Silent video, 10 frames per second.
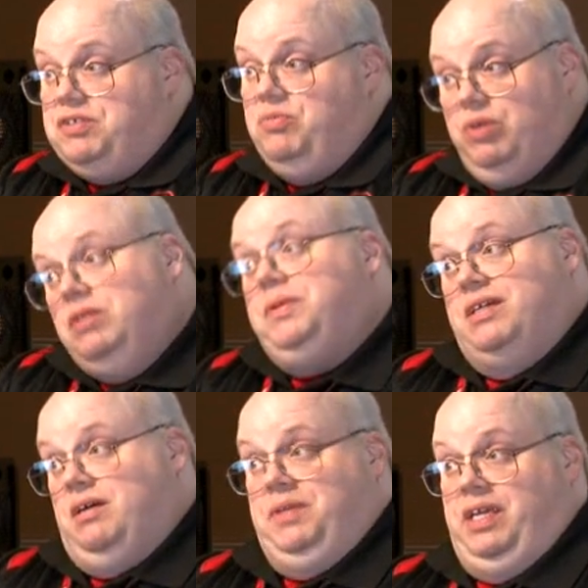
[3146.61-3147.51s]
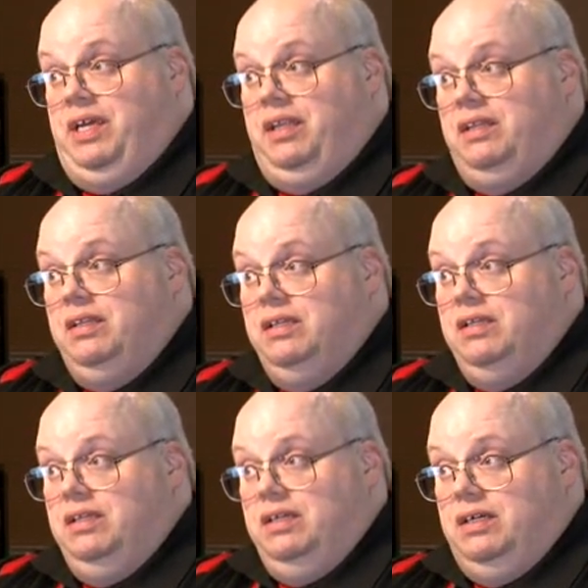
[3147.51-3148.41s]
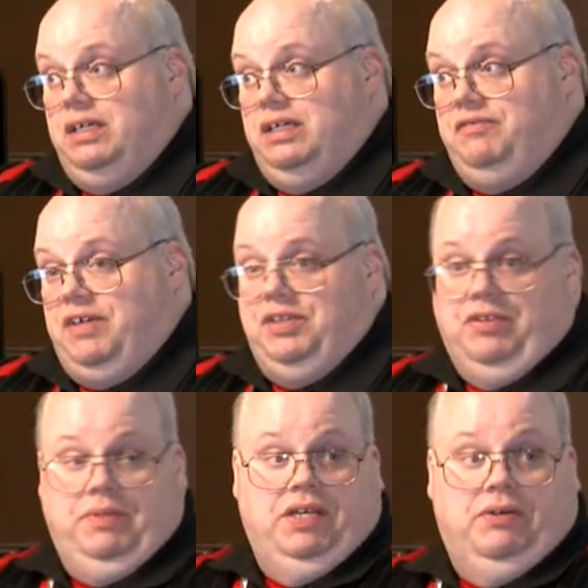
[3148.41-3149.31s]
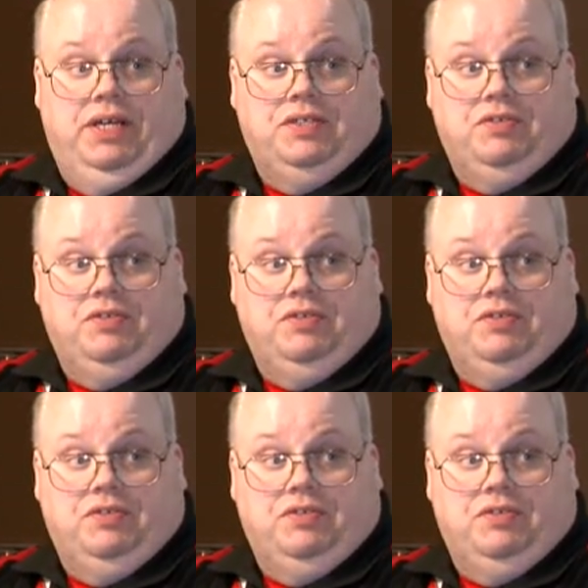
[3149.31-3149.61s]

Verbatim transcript: will be coming in uh, under EgoS.